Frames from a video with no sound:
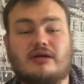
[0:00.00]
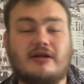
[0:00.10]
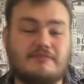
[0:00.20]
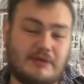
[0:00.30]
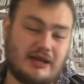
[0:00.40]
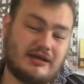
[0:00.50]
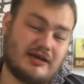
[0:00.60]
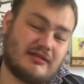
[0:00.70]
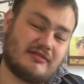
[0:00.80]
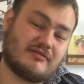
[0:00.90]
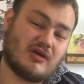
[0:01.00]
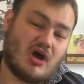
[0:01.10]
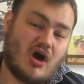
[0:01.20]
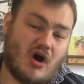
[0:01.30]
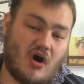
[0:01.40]
companions
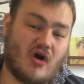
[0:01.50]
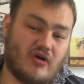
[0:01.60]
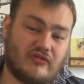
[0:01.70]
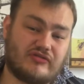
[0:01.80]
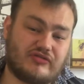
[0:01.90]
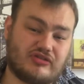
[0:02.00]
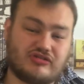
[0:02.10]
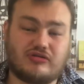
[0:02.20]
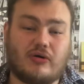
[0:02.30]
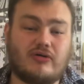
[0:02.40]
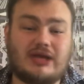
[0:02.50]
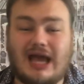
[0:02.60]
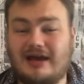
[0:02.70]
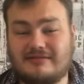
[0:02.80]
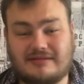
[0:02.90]
of the story,
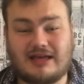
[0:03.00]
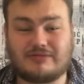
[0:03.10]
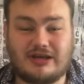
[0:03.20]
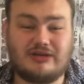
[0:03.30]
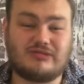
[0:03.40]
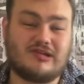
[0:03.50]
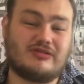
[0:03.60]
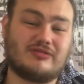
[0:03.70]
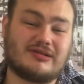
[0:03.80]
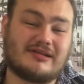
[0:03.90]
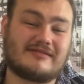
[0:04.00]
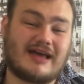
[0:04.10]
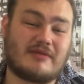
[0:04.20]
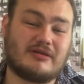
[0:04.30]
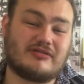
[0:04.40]
as that's what I usually do at this
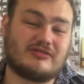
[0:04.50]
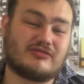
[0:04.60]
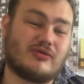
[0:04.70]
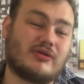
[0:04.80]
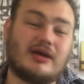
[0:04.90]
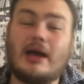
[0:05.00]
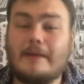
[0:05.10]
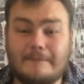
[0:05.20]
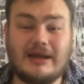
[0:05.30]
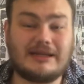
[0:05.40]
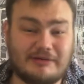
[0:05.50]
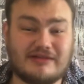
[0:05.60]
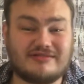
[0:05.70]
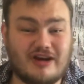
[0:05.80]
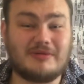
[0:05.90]
segment of the story, mainly
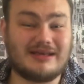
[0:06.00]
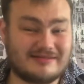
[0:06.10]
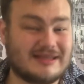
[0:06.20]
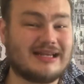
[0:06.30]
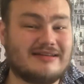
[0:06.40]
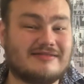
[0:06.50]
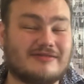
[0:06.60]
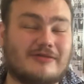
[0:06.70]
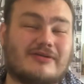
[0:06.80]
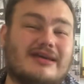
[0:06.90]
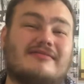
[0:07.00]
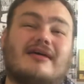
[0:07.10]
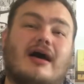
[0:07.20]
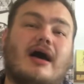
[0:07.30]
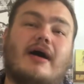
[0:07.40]
because nobody has seen these stories.
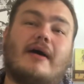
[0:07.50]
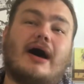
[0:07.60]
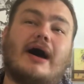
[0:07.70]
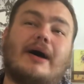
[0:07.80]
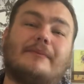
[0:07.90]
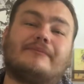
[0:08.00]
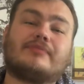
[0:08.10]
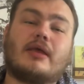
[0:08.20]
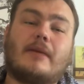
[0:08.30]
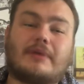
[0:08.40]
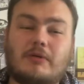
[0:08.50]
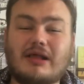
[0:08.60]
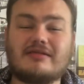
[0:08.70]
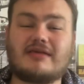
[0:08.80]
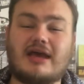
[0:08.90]
But I
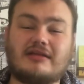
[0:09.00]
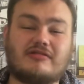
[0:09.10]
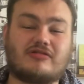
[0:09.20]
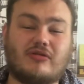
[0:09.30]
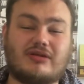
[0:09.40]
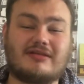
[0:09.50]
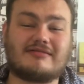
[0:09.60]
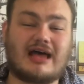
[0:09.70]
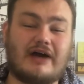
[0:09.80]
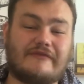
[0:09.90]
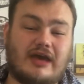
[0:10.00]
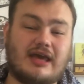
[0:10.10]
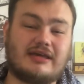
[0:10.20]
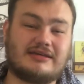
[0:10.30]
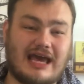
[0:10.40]
will say this story does have
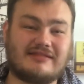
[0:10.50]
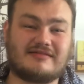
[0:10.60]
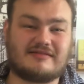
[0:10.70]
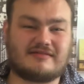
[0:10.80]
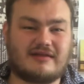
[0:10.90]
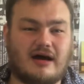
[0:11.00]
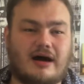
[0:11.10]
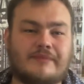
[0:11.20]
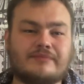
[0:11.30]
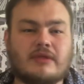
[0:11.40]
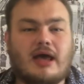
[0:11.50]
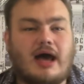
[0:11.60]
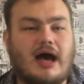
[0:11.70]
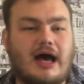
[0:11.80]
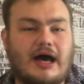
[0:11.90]
a guest star,
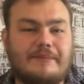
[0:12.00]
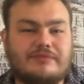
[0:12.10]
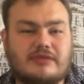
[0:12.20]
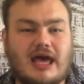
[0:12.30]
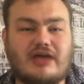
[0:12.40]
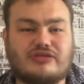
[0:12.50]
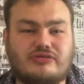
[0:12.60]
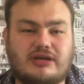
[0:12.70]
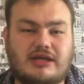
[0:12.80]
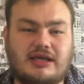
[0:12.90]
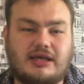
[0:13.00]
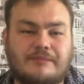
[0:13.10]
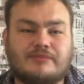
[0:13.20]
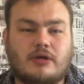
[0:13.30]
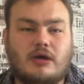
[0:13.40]
Kathy